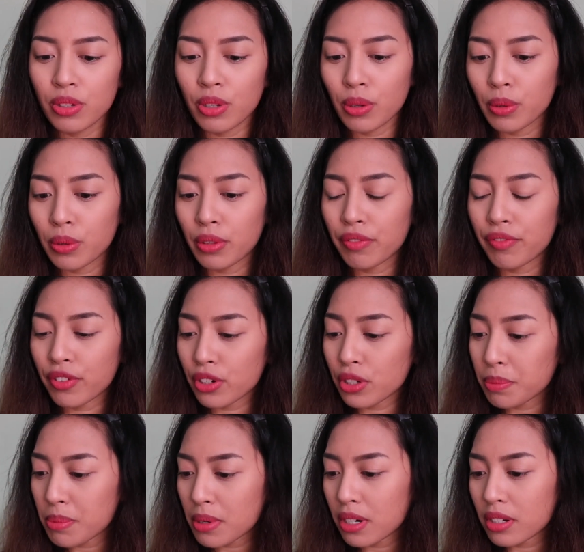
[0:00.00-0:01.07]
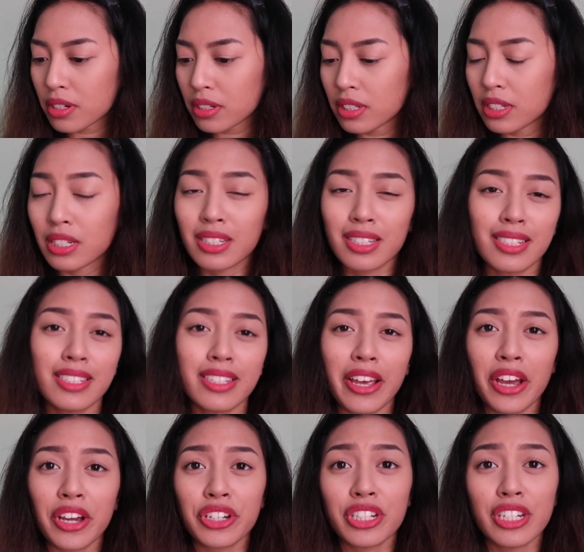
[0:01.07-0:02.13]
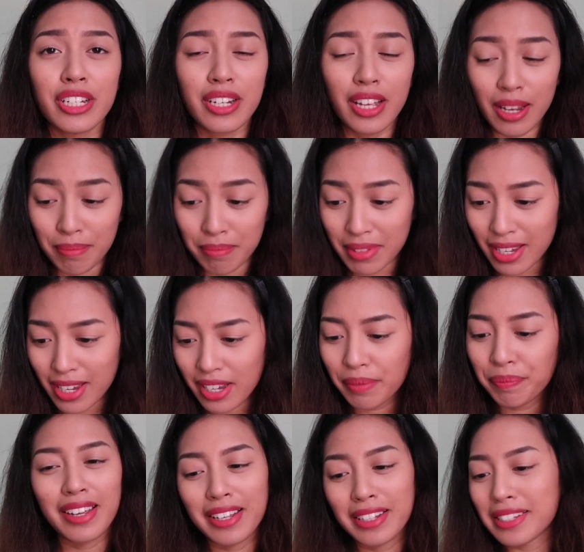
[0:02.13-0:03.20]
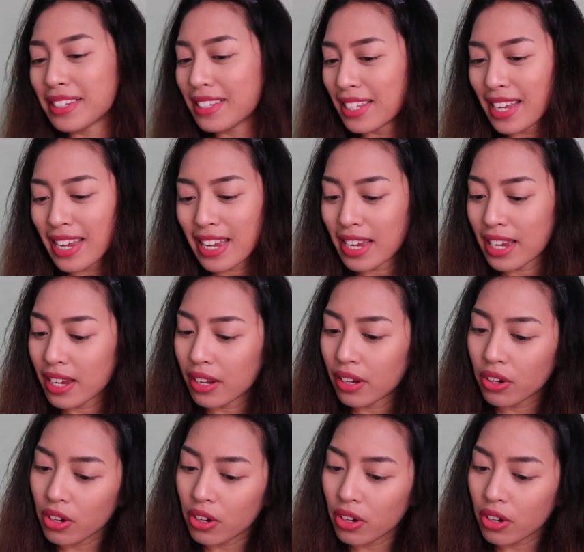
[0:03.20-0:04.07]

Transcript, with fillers: So the first product, this is actually an empty. It's the